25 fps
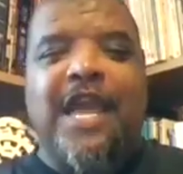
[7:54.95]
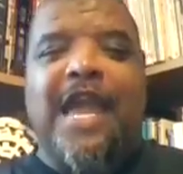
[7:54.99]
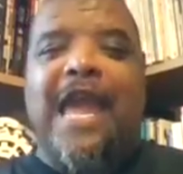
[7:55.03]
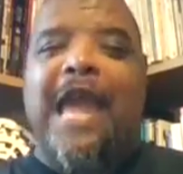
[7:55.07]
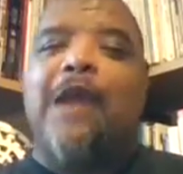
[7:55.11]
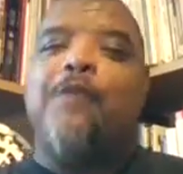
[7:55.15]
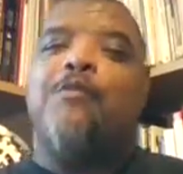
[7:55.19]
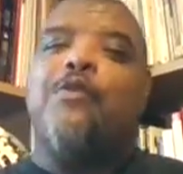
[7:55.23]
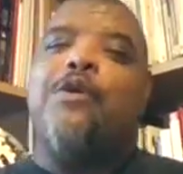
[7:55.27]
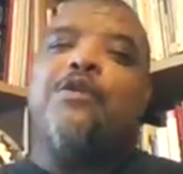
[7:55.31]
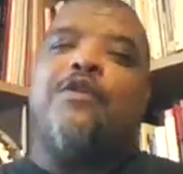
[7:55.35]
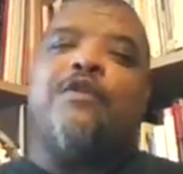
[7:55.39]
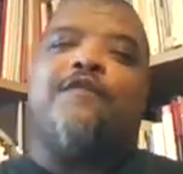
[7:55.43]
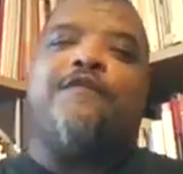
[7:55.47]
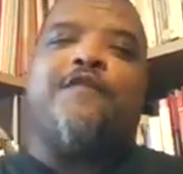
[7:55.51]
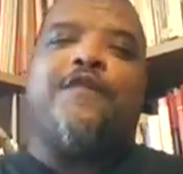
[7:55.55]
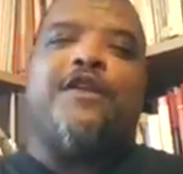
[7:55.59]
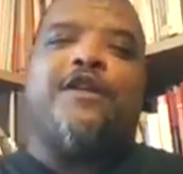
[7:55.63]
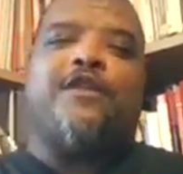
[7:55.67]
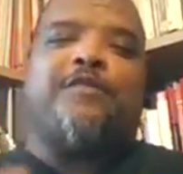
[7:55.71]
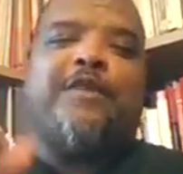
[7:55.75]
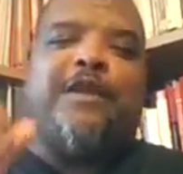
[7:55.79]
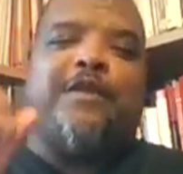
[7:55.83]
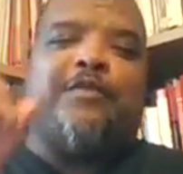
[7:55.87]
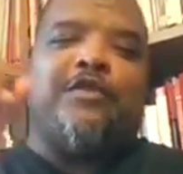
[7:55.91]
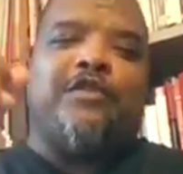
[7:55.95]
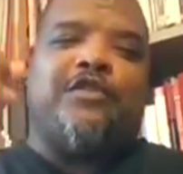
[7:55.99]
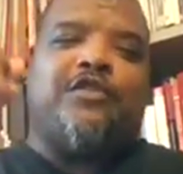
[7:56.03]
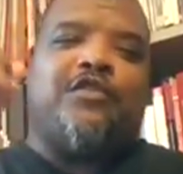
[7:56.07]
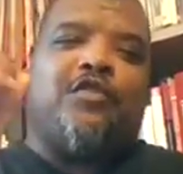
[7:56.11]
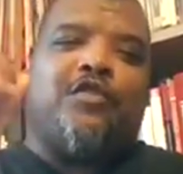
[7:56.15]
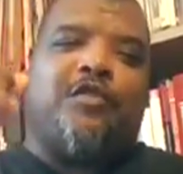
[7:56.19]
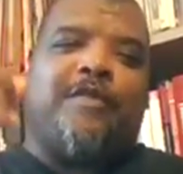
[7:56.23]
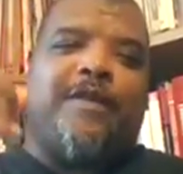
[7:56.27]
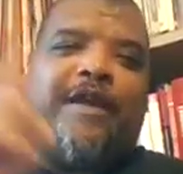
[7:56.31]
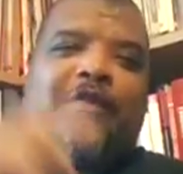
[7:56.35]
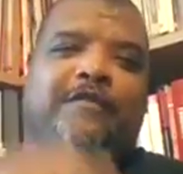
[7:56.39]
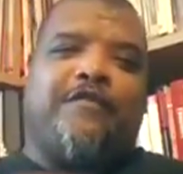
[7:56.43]
And we're the first people to
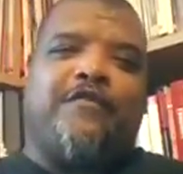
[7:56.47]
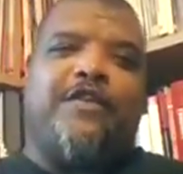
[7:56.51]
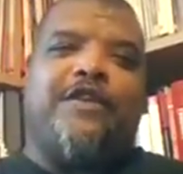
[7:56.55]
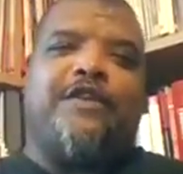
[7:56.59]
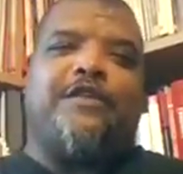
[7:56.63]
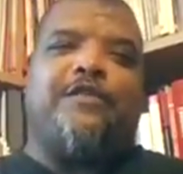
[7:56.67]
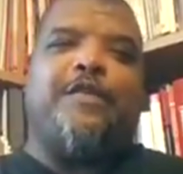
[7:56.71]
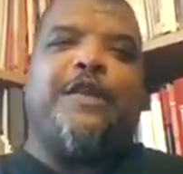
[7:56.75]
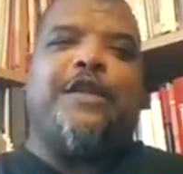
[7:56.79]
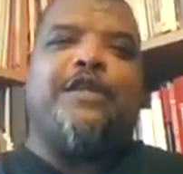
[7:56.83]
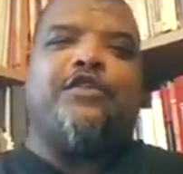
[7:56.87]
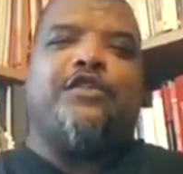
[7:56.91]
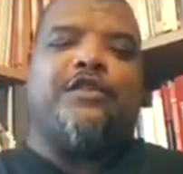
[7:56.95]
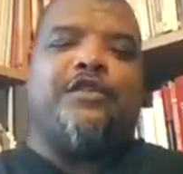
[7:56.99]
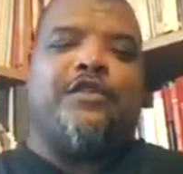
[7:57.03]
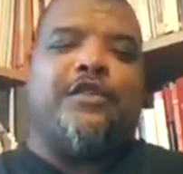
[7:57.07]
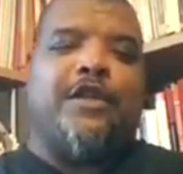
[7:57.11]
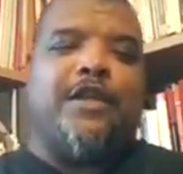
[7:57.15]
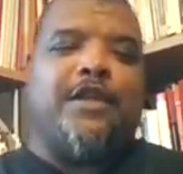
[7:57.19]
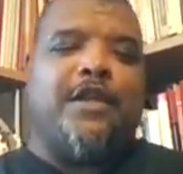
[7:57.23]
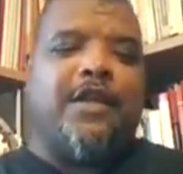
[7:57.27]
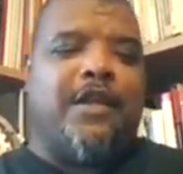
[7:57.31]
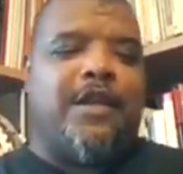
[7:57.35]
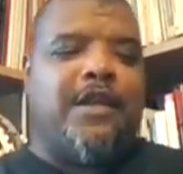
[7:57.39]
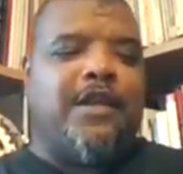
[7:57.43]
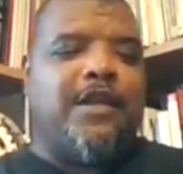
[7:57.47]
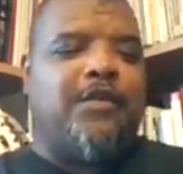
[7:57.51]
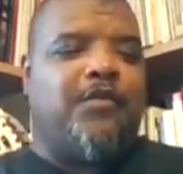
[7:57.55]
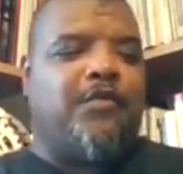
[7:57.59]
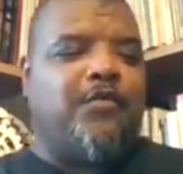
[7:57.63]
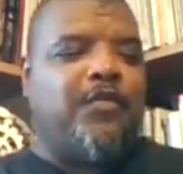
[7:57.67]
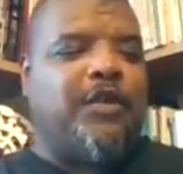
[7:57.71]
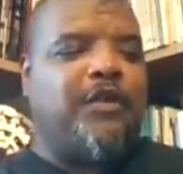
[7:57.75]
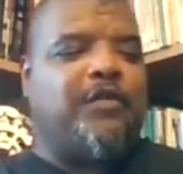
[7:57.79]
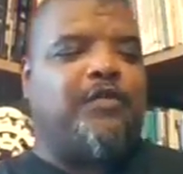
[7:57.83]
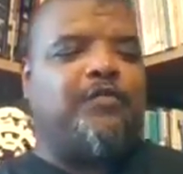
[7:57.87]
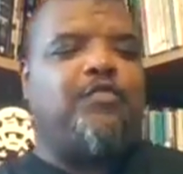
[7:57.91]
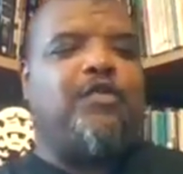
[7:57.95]
talk about free speech, you see,
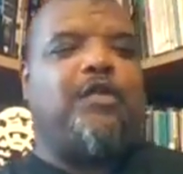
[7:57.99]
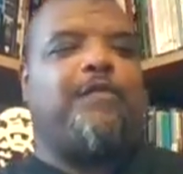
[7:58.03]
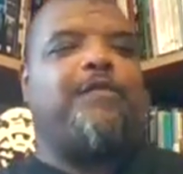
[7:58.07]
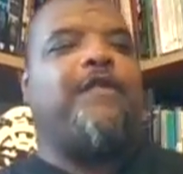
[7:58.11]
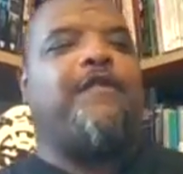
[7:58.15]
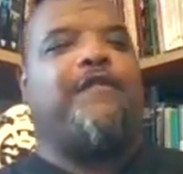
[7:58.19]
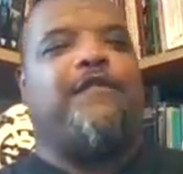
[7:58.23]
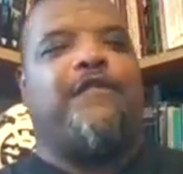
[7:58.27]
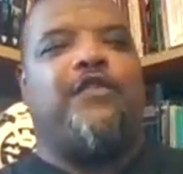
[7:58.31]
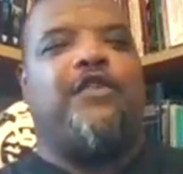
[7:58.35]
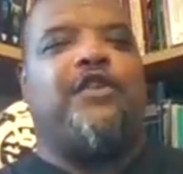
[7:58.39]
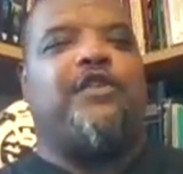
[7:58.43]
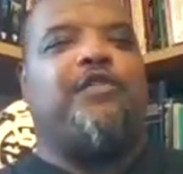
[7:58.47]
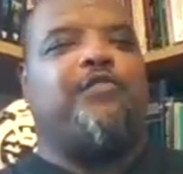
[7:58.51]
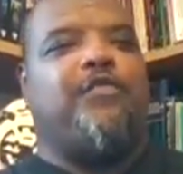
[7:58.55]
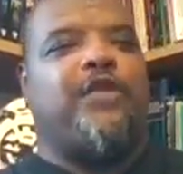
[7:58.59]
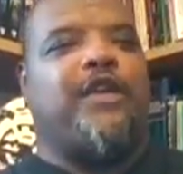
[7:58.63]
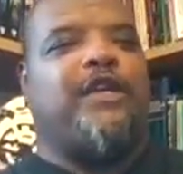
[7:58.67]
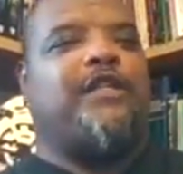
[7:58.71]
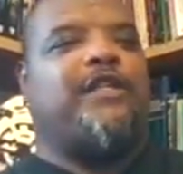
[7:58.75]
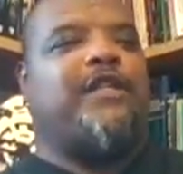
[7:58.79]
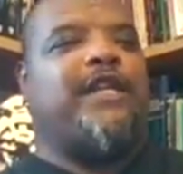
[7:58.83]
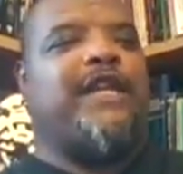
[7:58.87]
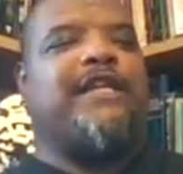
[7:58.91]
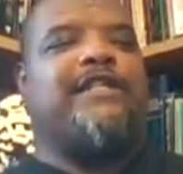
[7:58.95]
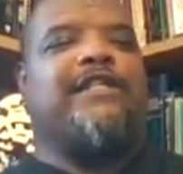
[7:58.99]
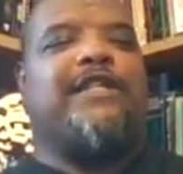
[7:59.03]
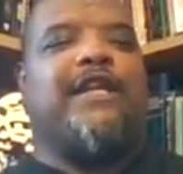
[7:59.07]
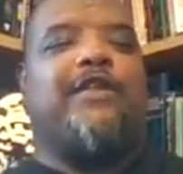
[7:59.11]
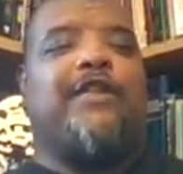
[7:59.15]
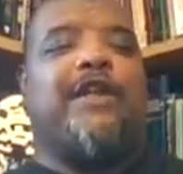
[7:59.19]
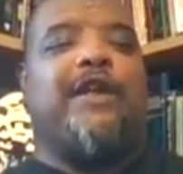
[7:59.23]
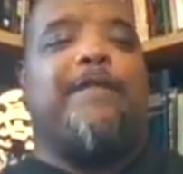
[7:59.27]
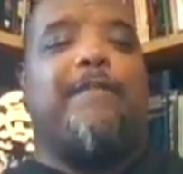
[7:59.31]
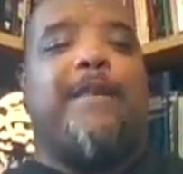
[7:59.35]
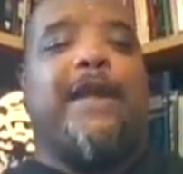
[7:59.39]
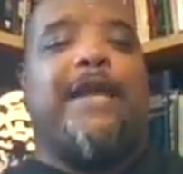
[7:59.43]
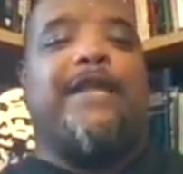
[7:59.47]
well, proper free speech, and that's how
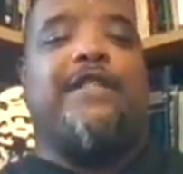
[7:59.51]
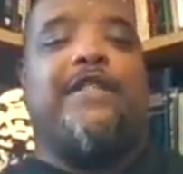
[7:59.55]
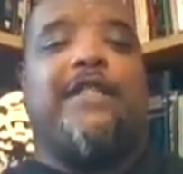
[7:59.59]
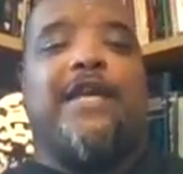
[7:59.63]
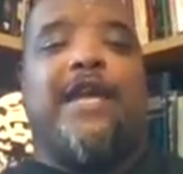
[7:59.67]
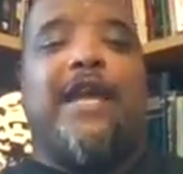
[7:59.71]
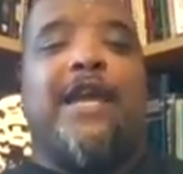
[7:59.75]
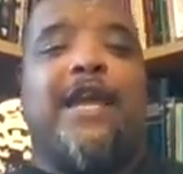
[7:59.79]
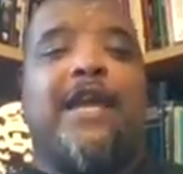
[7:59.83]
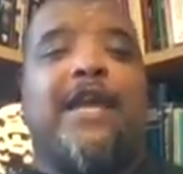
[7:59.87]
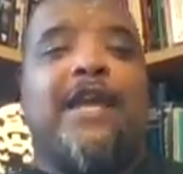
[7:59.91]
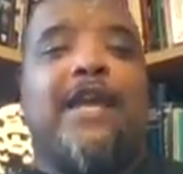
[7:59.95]
they made their